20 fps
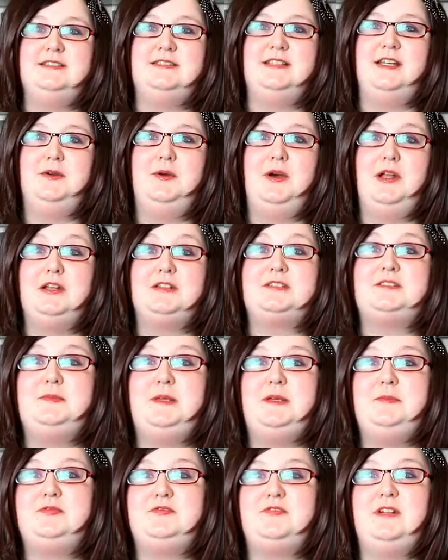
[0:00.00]
so a lot of
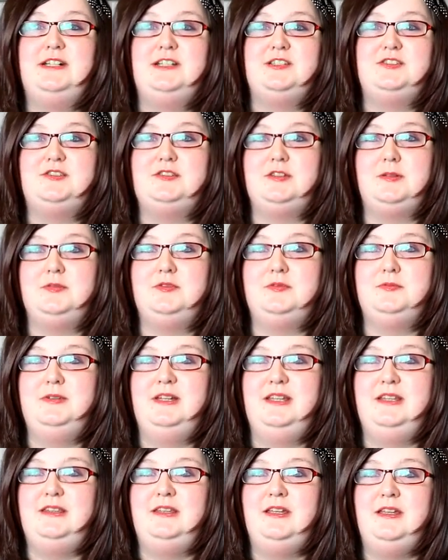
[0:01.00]
people run into trouble
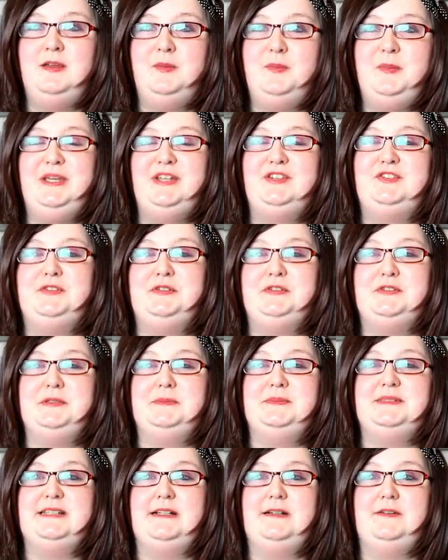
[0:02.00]
with being true to
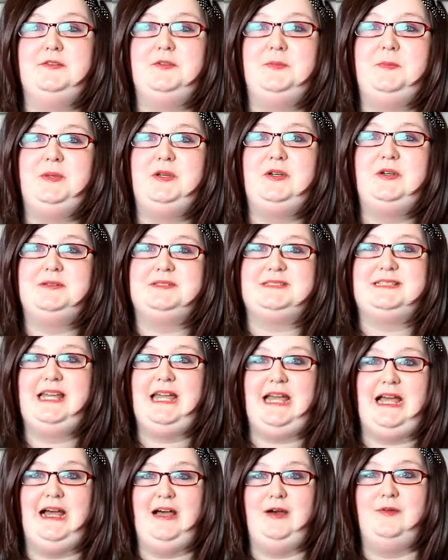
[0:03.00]
themselves because they
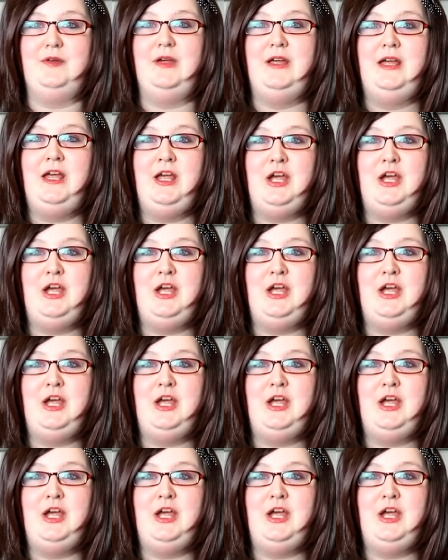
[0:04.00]
have